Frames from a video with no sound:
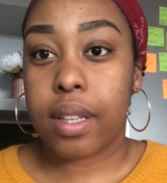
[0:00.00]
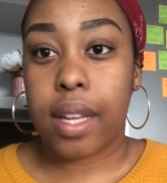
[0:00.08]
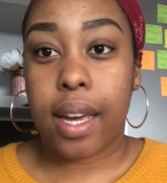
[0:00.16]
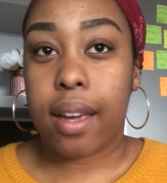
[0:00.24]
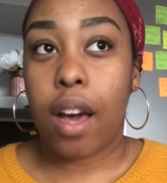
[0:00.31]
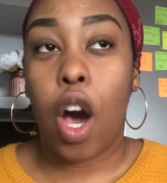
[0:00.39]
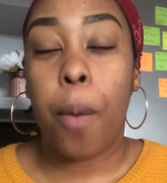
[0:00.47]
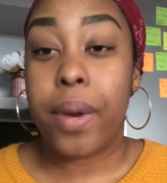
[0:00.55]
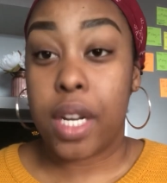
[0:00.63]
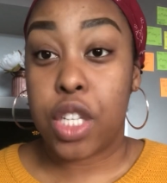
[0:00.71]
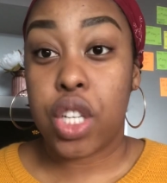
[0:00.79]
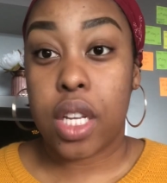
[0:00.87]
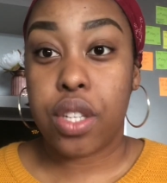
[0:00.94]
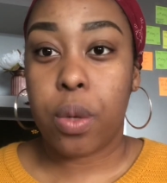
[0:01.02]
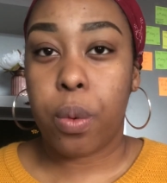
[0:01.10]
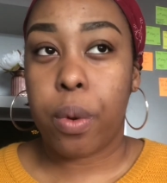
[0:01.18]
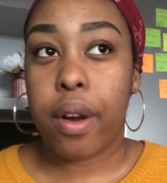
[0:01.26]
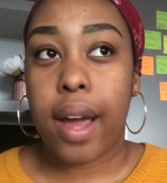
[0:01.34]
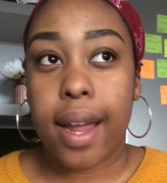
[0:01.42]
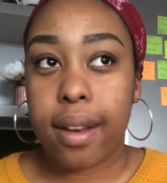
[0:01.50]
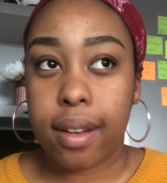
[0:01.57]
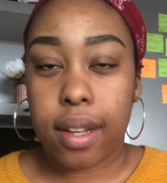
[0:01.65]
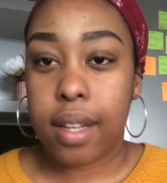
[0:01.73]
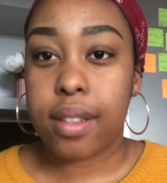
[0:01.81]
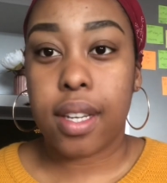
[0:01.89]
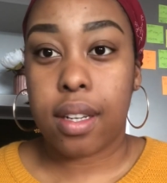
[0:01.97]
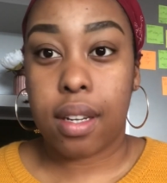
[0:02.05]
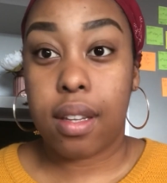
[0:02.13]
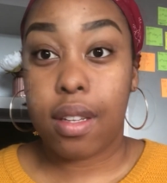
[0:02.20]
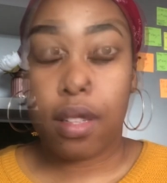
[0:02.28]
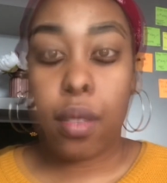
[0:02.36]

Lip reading: like how many shades there were, and there's like nothing.